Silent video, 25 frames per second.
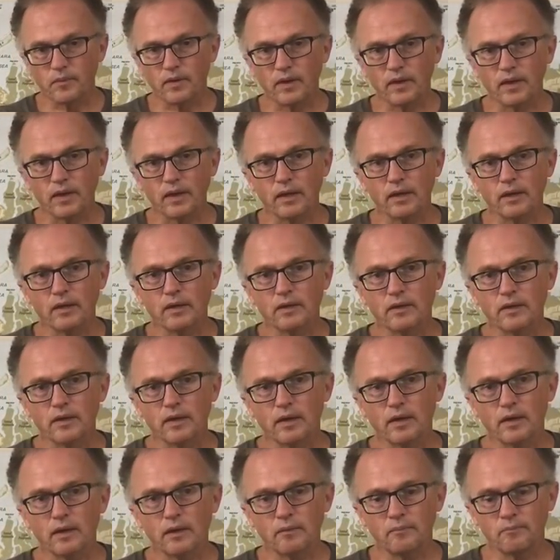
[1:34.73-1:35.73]
and
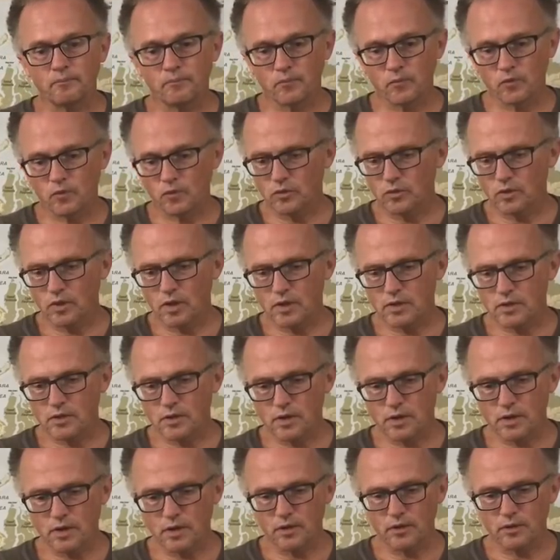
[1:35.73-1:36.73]
uh, so it's a lot
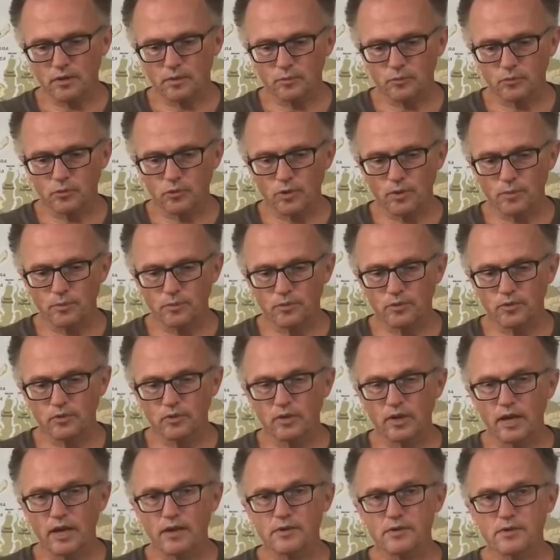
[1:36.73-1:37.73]
darker. It absorbs
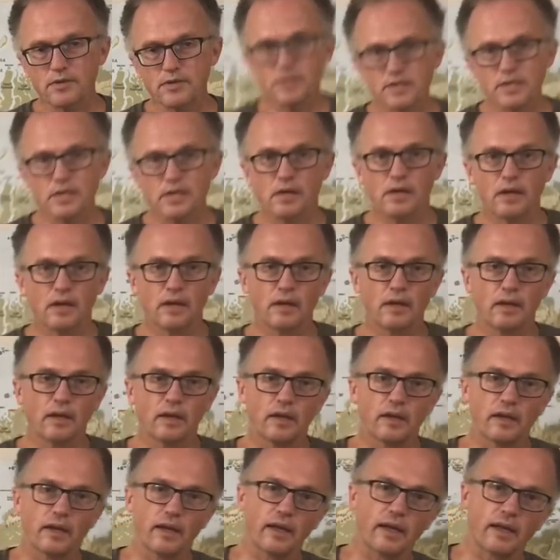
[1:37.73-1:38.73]
energy
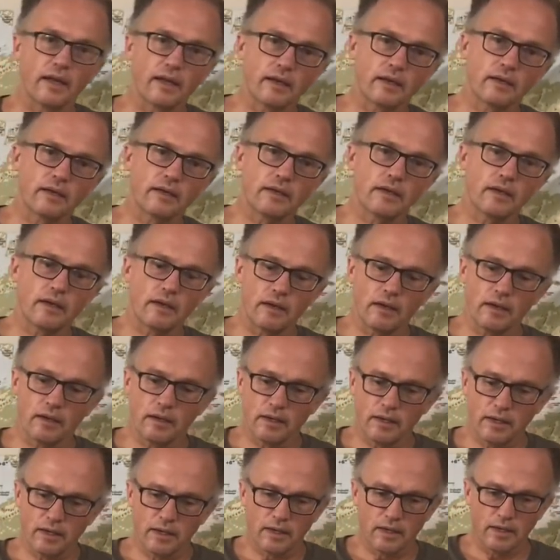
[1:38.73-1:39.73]
and uh,
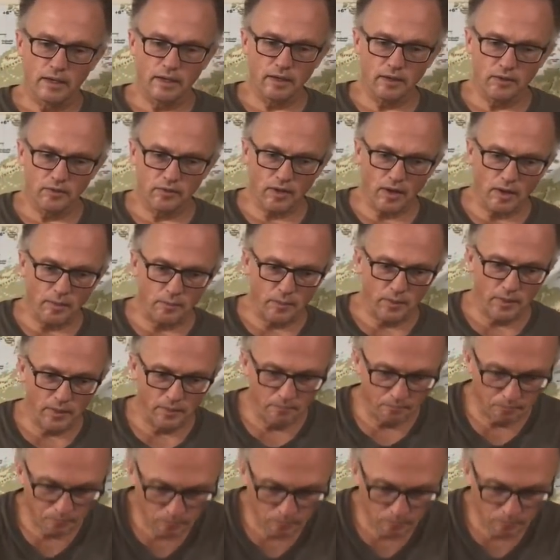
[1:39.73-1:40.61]
heats up.